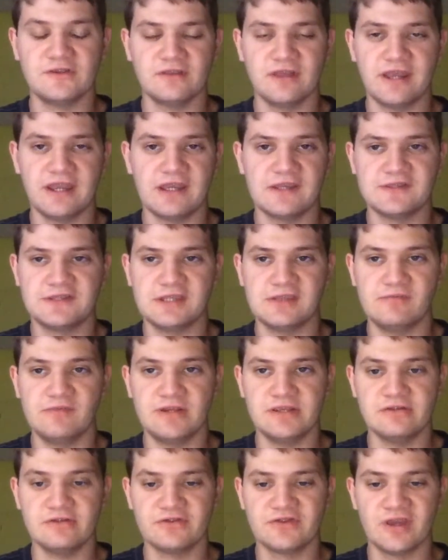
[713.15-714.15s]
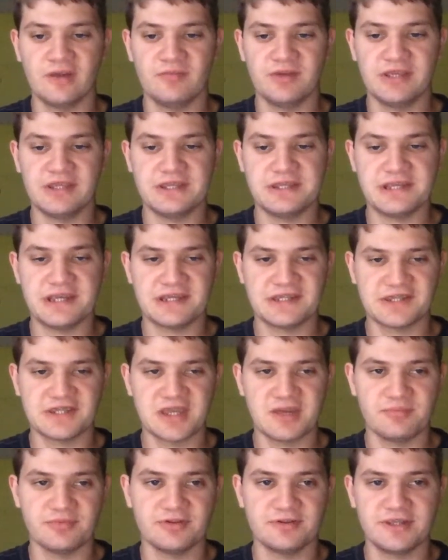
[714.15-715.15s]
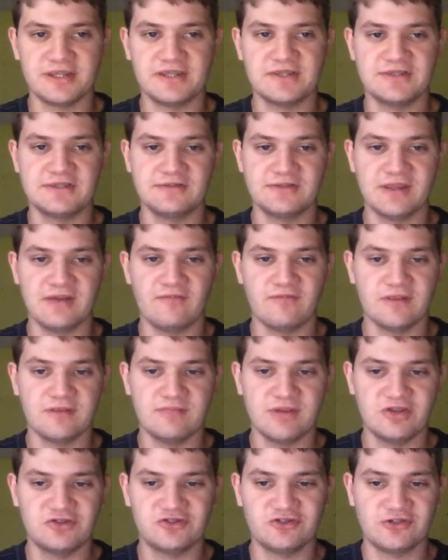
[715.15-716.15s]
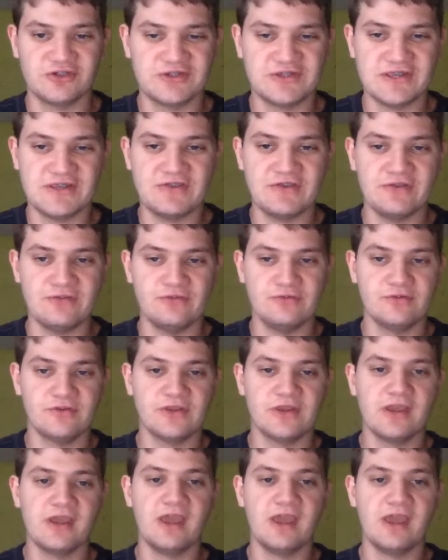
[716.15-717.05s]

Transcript: Like I said, videos coming in the next couple of days, so definitely make sure to stay tuned.